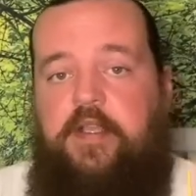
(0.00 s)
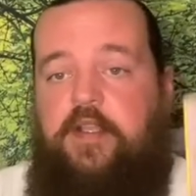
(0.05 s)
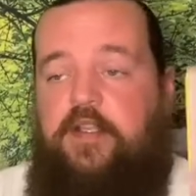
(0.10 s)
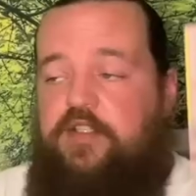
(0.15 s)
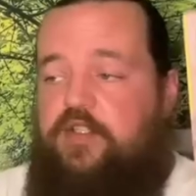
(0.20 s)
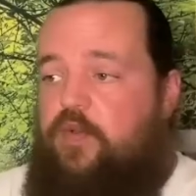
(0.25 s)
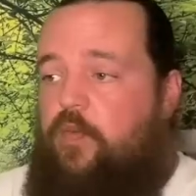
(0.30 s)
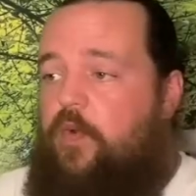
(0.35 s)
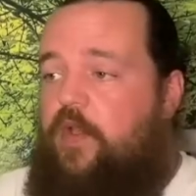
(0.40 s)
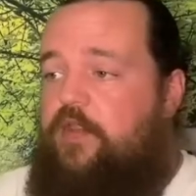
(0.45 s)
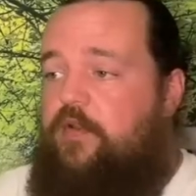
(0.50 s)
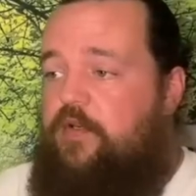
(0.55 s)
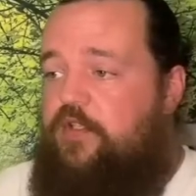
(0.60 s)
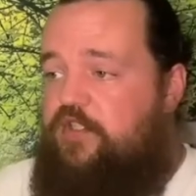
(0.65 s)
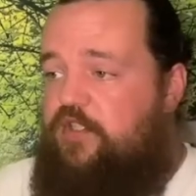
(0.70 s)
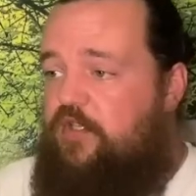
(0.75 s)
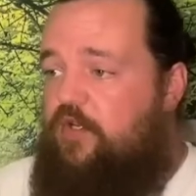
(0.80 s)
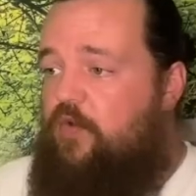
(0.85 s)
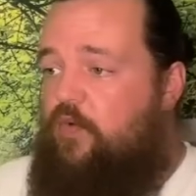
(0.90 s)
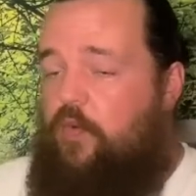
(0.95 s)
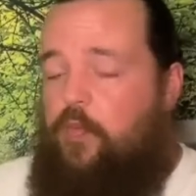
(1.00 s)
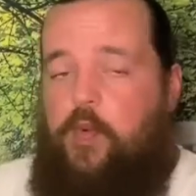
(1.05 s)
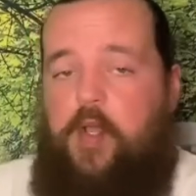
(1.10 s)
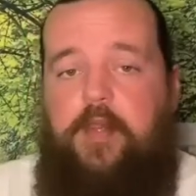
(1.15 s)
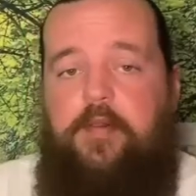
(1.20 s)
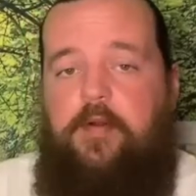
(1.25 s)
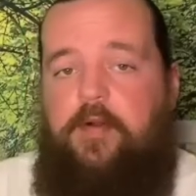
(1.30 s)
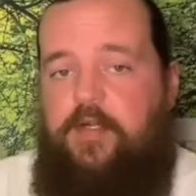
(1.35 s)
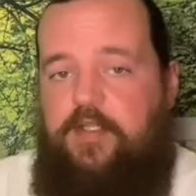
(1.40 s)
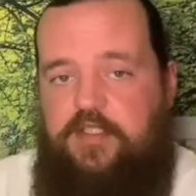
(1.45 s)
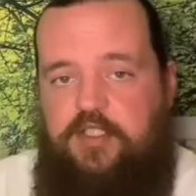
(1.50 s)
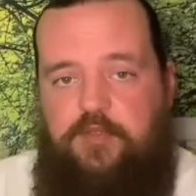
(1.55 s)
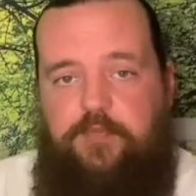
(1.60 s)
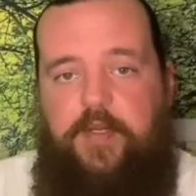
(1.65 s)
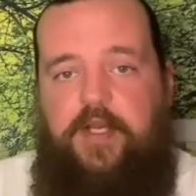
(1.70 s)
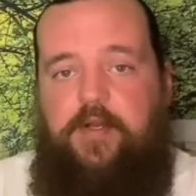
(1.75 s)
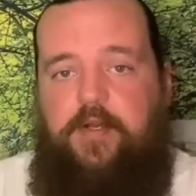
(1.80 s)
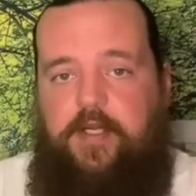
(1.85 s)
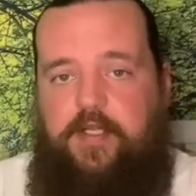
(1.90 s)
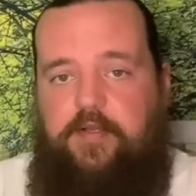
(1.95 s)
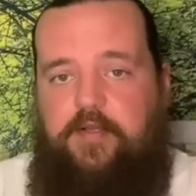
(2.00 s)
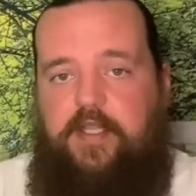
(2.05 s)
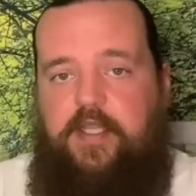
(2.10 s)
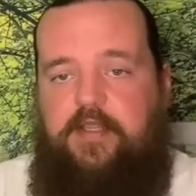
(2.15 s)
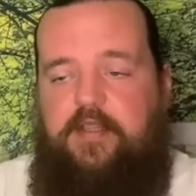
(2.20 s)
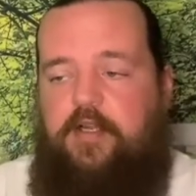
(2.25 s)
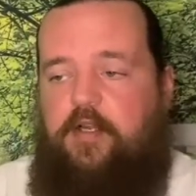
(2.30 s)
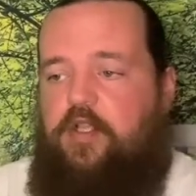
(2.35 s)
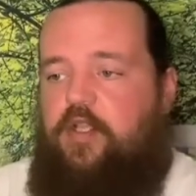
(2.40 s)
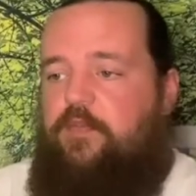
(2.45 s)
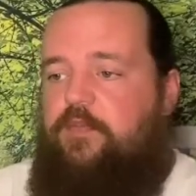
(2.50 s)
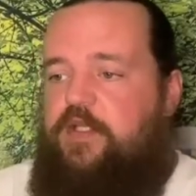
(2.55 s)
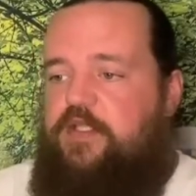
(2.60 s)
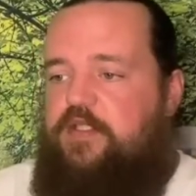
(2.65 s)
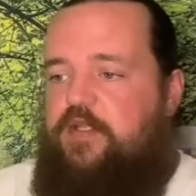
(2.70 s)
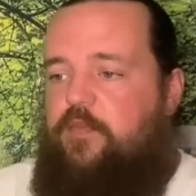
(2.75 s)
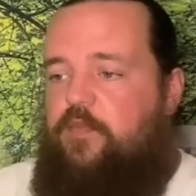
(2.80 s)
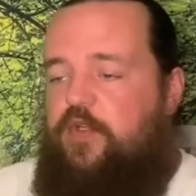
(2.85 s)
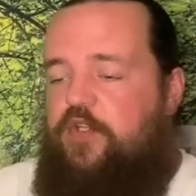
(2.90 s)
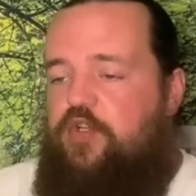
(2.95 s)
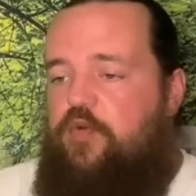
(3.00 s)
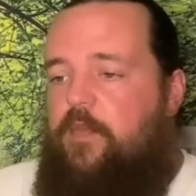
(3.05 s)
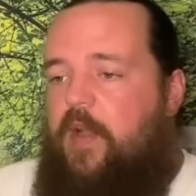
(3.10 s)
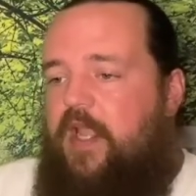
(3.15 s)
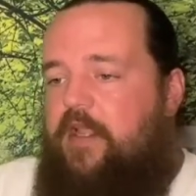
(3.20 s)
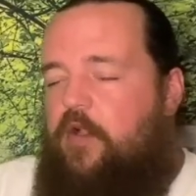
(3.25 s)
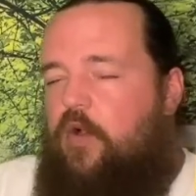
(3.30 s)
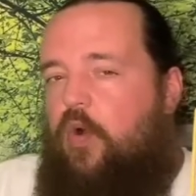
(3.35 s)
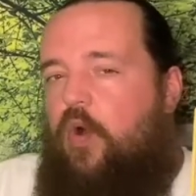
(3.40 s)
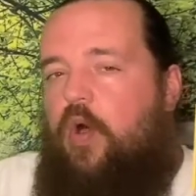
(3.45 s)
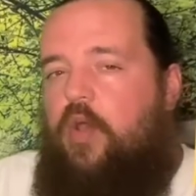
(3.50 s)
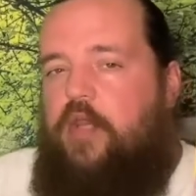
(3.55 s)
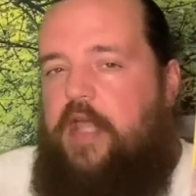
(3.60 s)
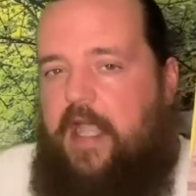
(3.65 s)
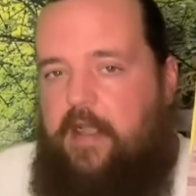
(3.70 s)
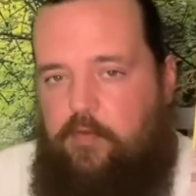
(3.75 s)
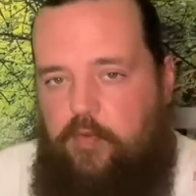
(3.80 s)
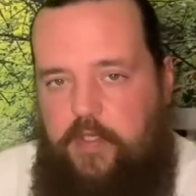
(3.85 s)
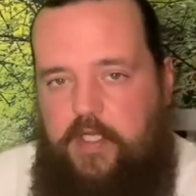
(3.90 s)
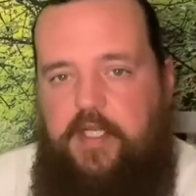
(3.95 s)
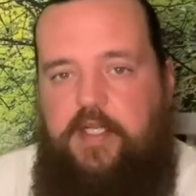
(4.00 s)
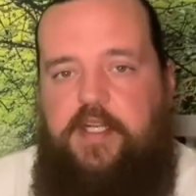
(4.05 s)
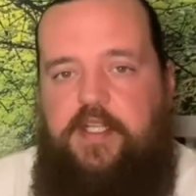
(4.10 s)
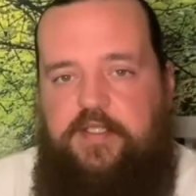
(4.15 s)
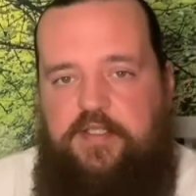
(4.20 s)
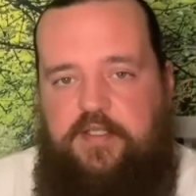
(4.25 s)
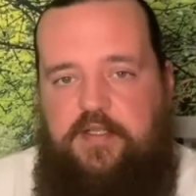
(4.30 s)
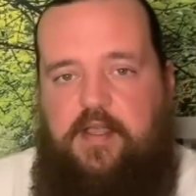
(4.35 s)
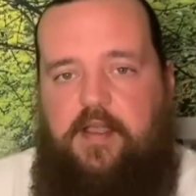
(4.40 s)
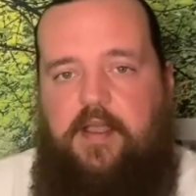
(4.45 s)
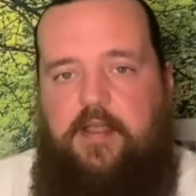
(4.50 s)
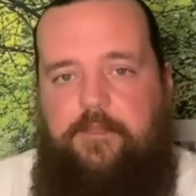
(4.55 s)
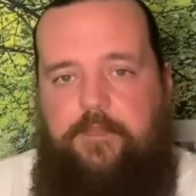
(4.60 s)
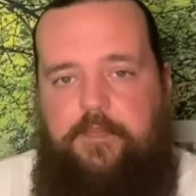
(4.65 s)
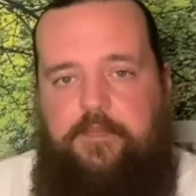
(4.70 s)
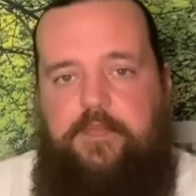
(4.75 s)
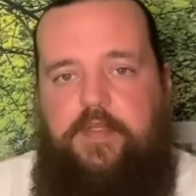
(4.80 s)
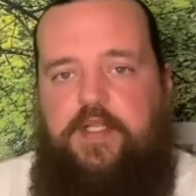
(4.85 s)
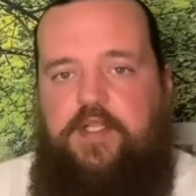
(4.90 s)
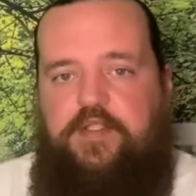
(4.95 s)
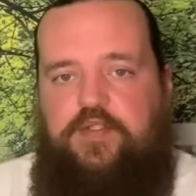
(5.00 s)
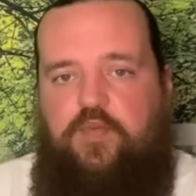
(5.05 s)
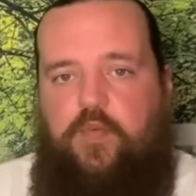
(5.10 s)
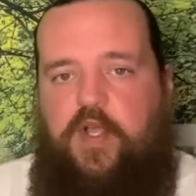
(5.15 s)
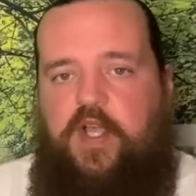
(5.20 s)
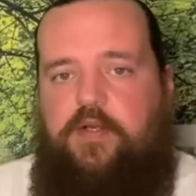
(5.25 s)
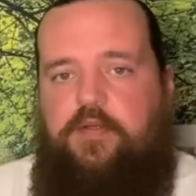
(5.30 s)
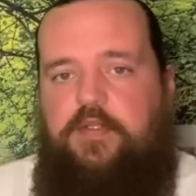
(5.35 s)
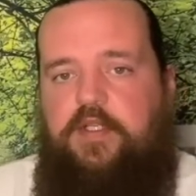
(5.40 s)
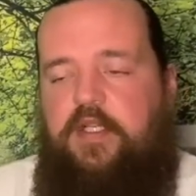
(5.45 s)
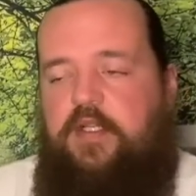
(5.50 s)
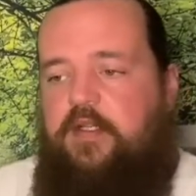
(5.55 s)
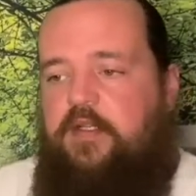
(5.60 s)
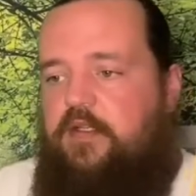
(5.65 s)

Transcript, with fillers: So whether it's you or whether it's spirit, like there could be someone you might call out in this time as well.